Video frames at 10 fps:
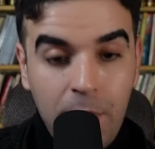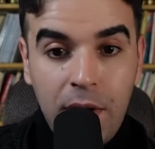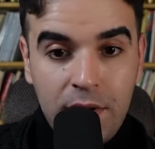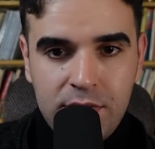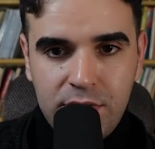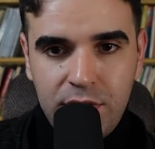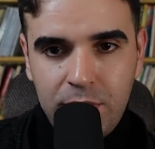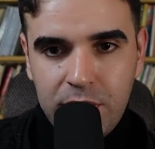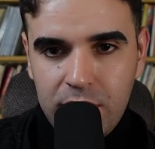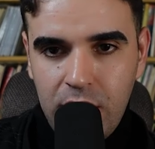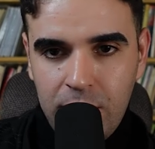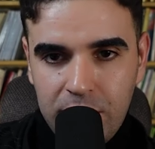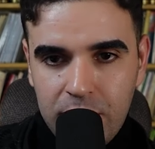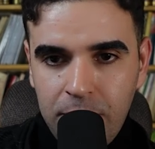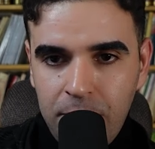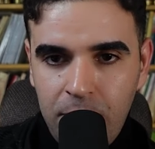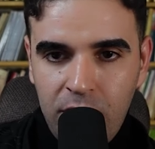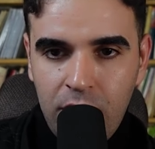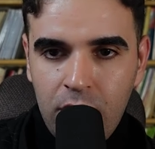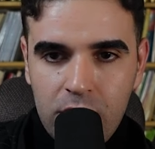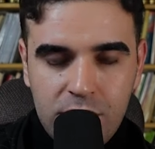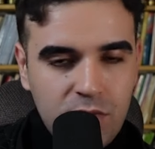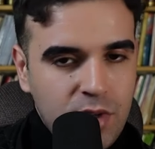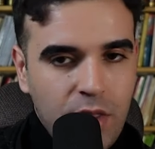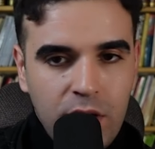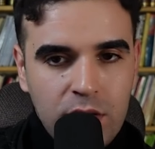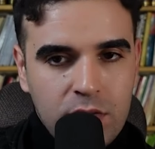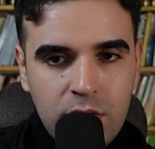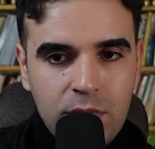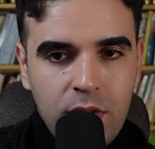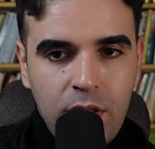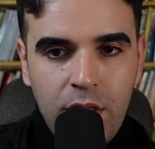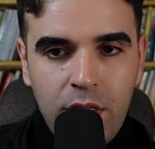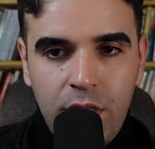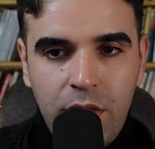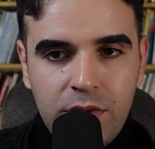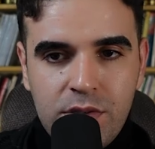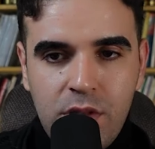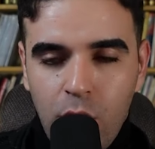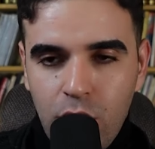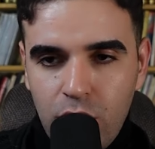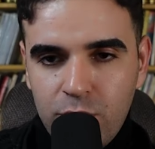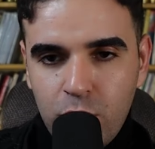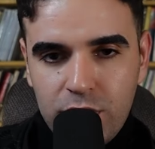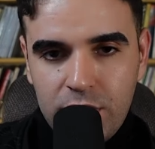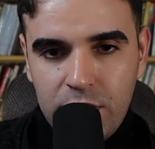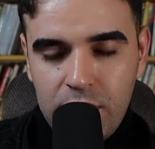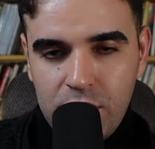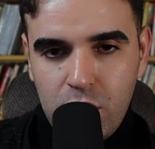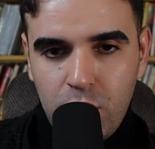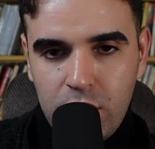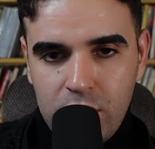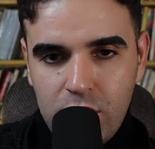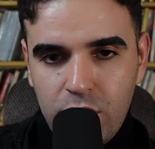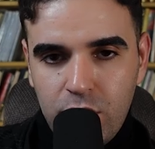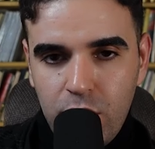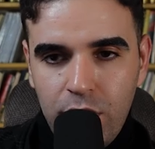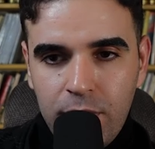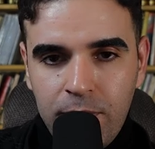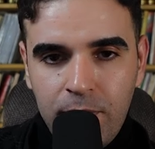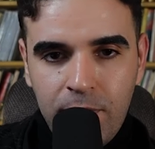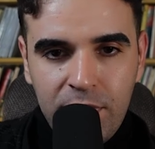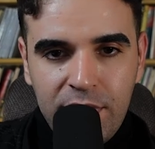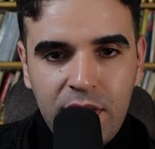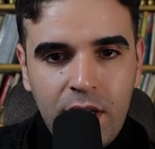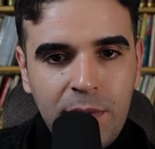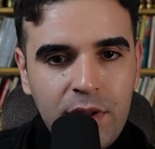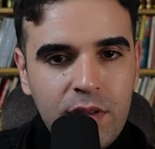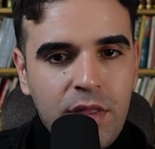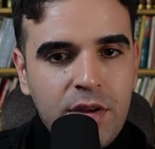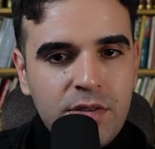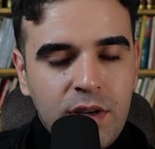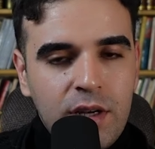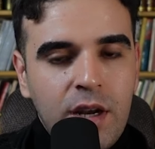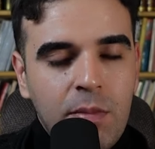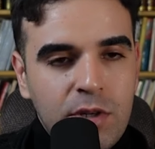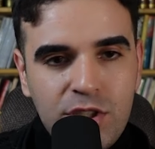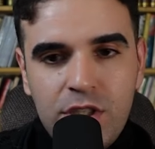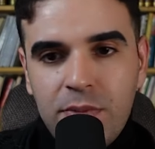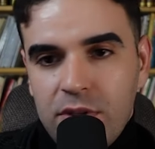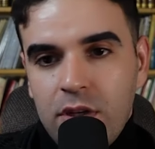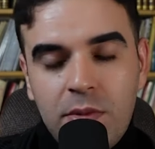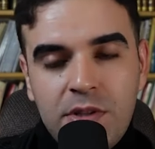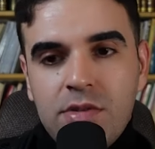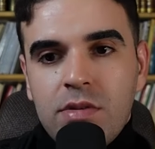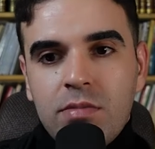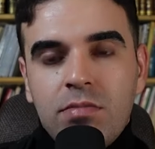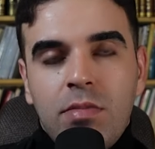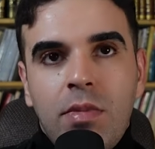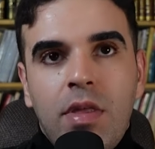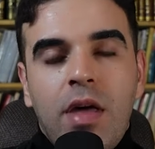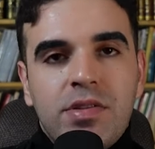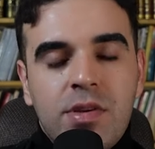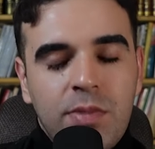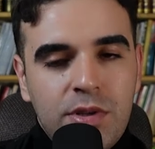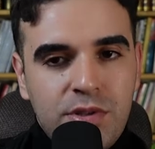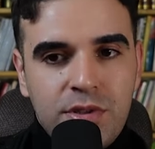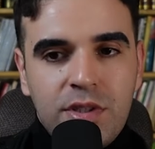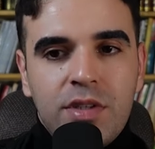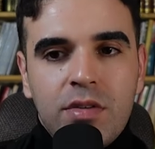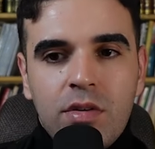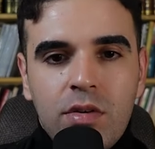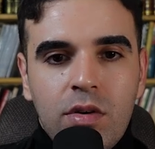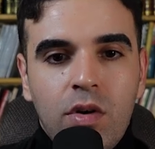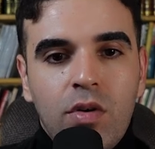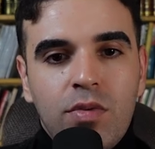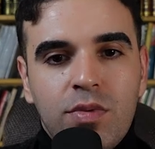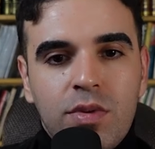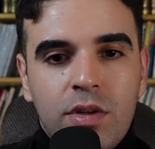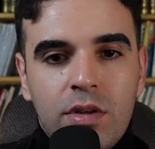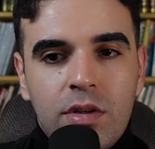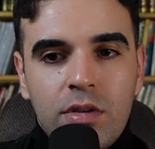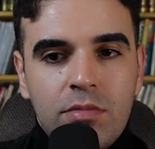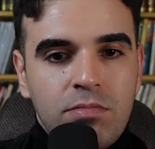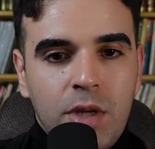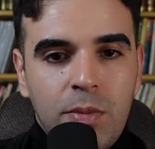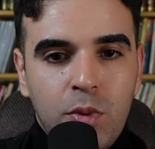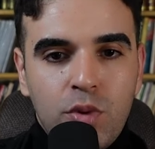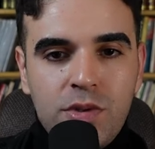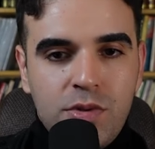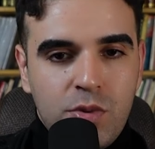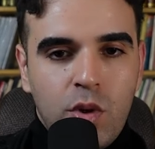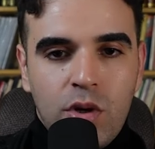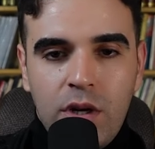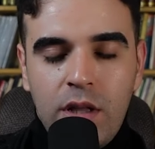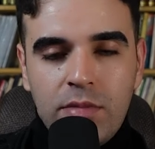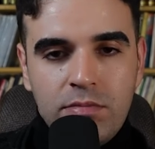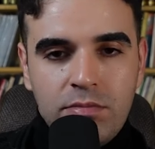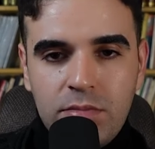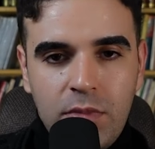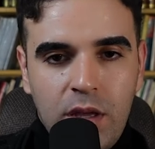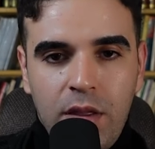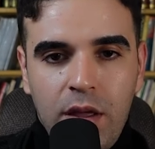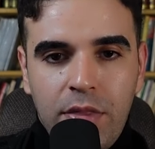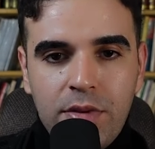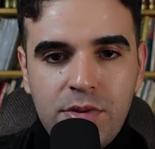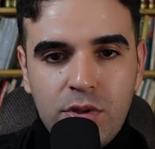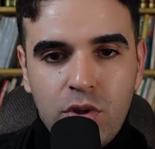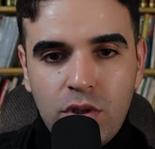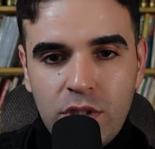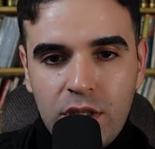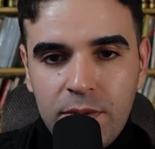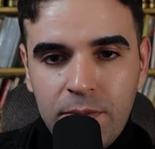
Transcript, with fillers: mainstream media, I mean, still say that uh, this is the war of Putin and so on and so forth. I mean, there, there's a clearly a much deeper element than the simplicity of uh, Putin's war and uh, and this rhetoric.